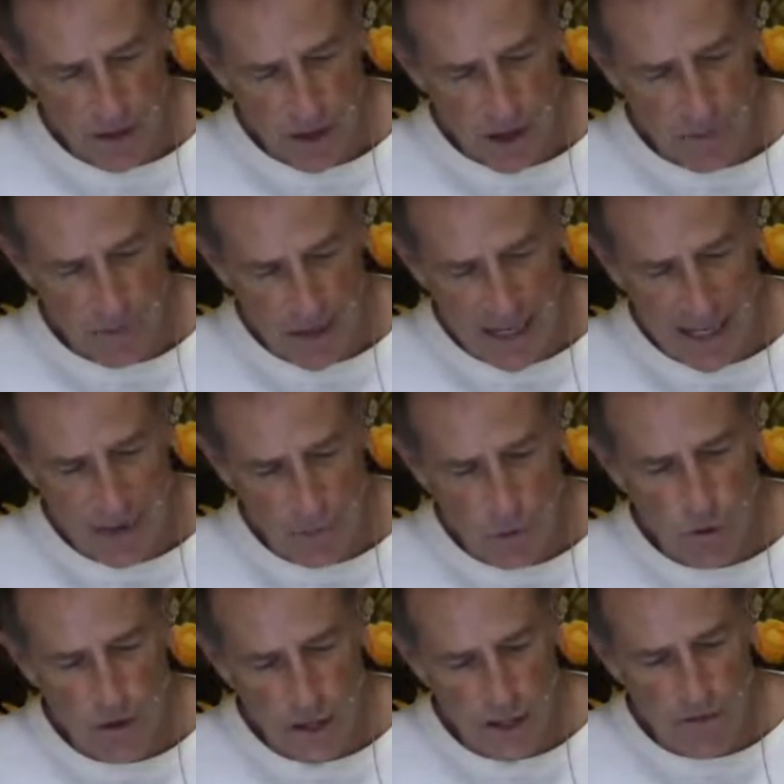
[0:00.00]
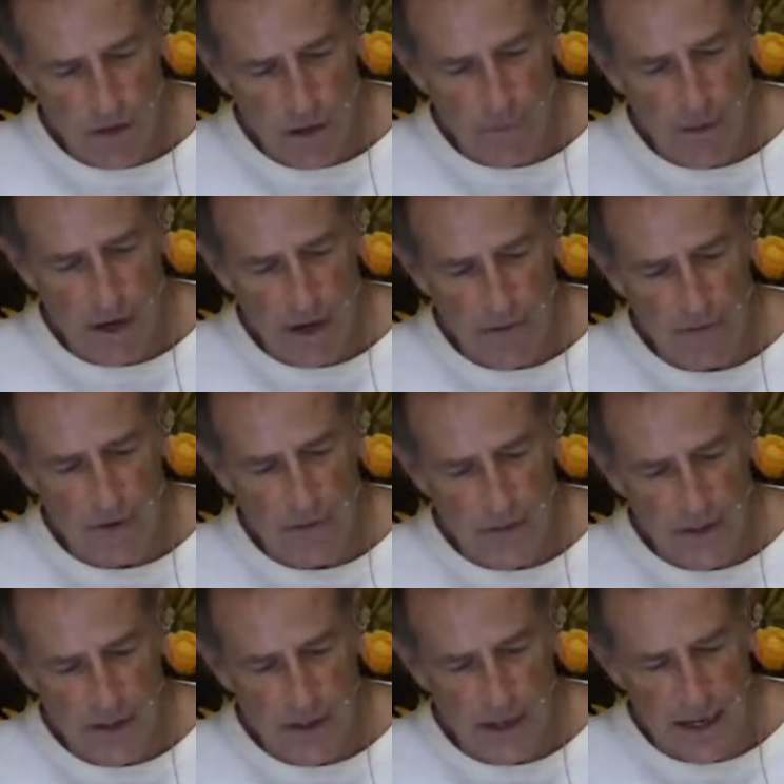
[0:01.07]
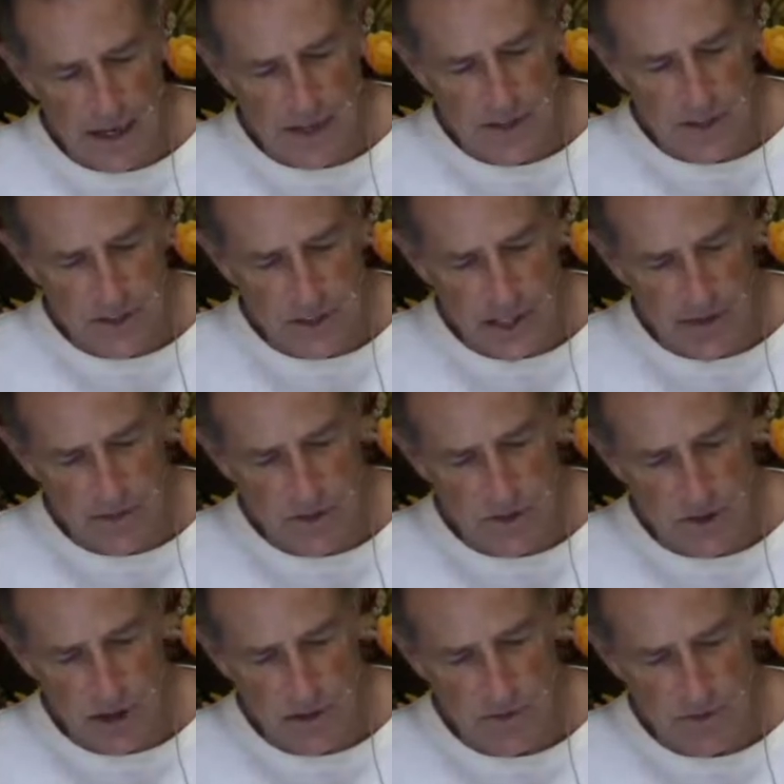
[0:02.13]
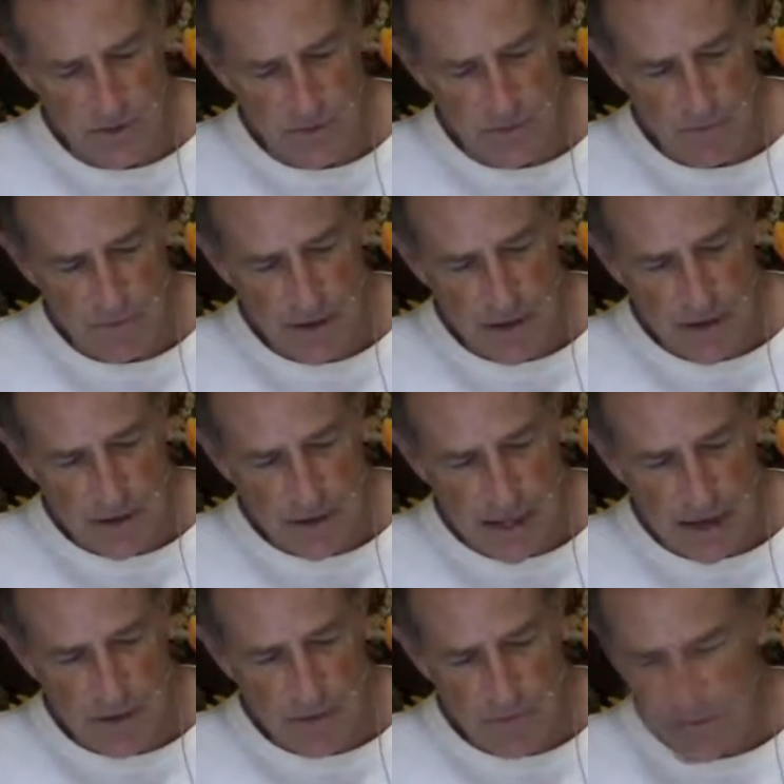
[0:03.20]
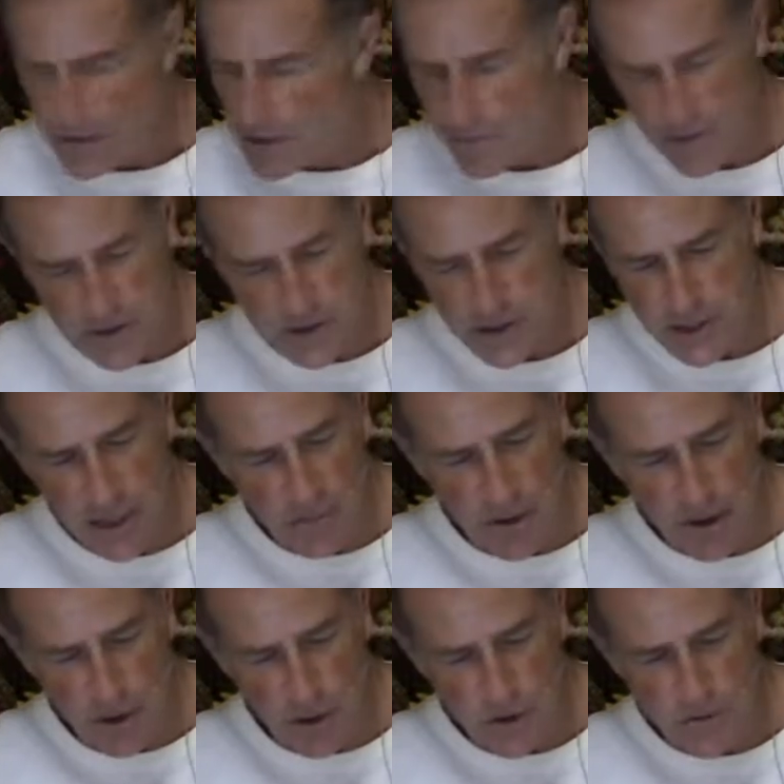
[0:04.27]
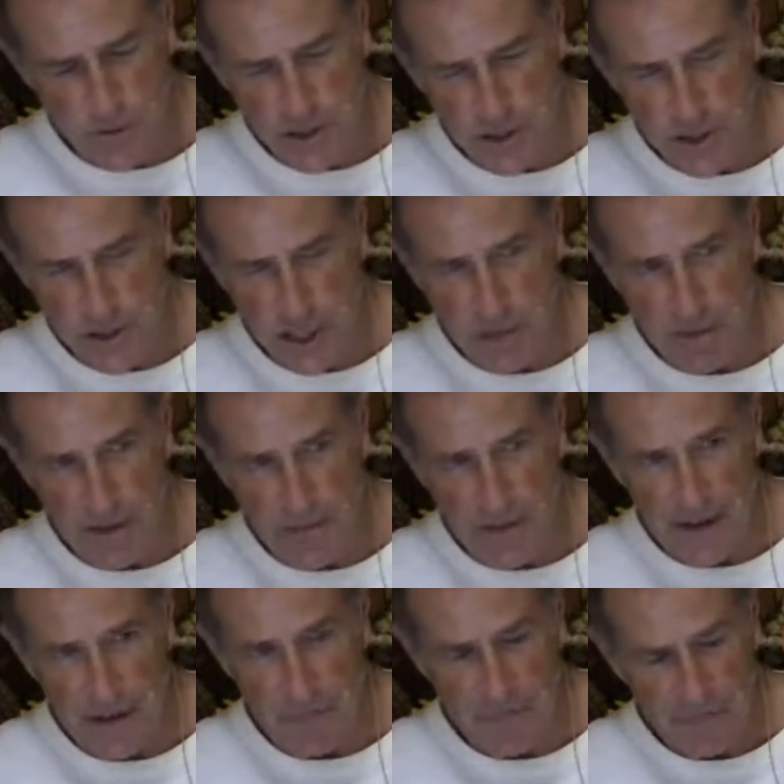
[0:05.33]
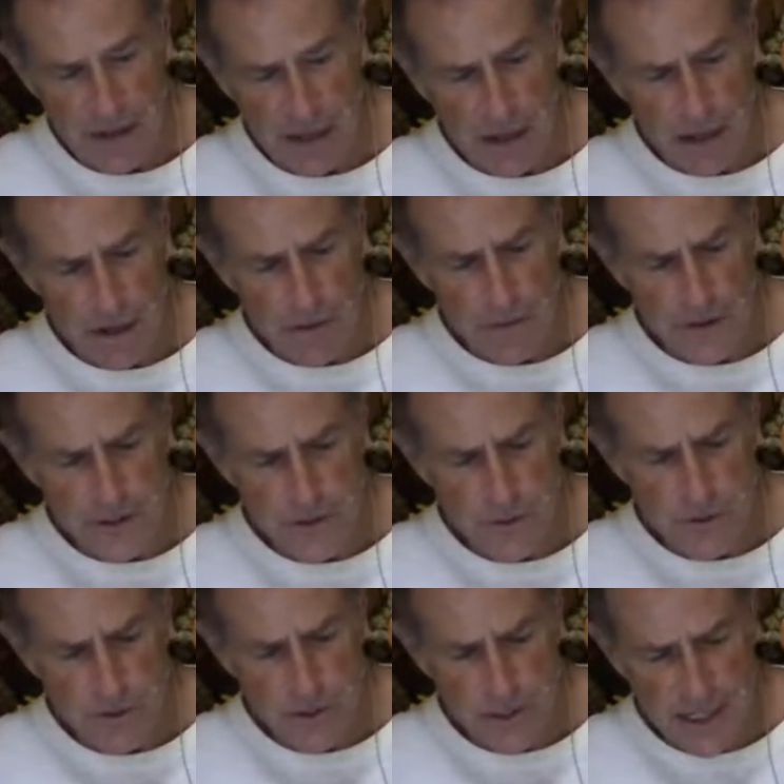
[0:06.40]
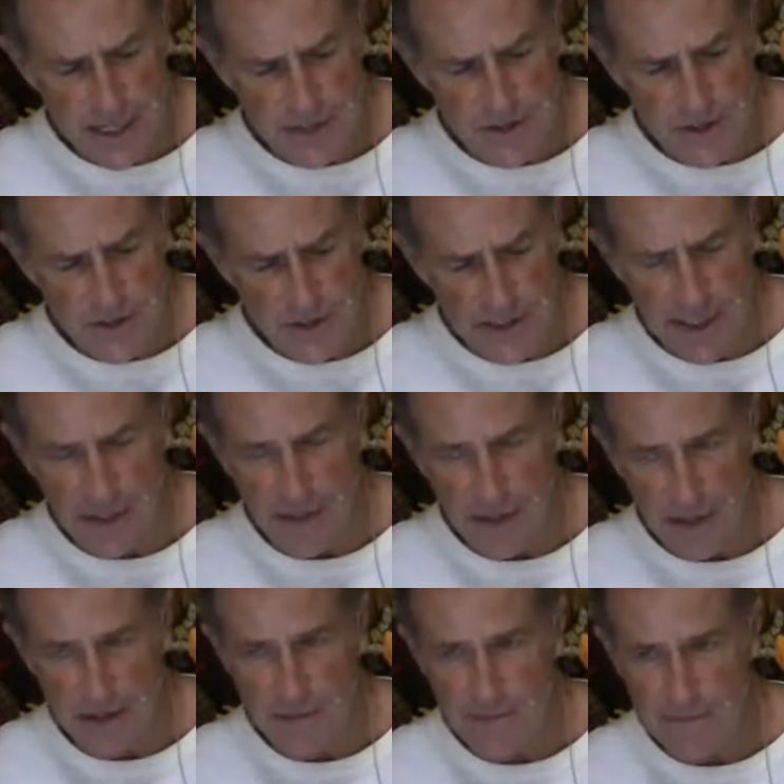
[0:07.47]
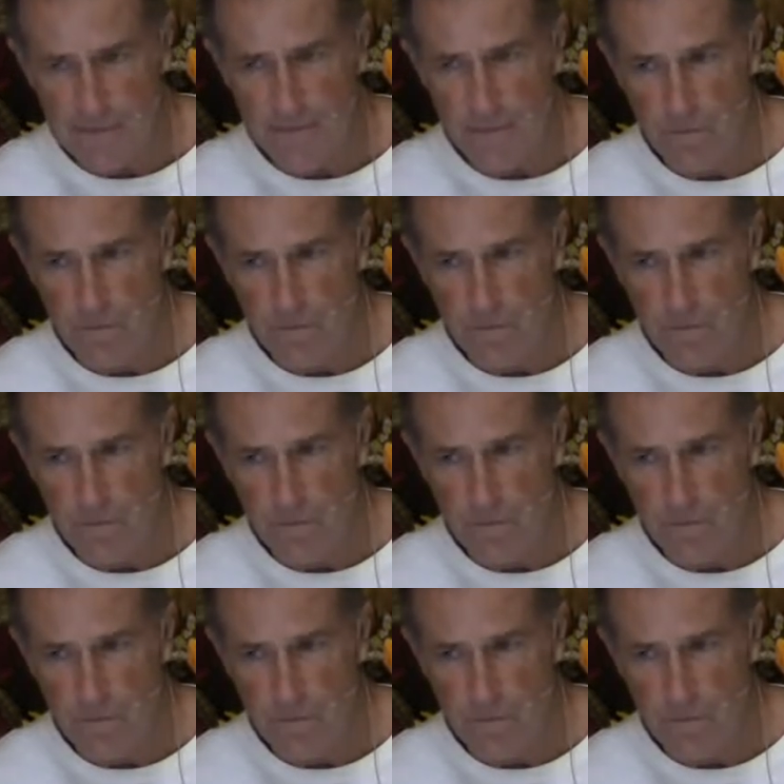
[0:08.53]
A man will give up everything he has to save his life. Now, this isn't in my notes, but just think about that. This was Satan's thinking then.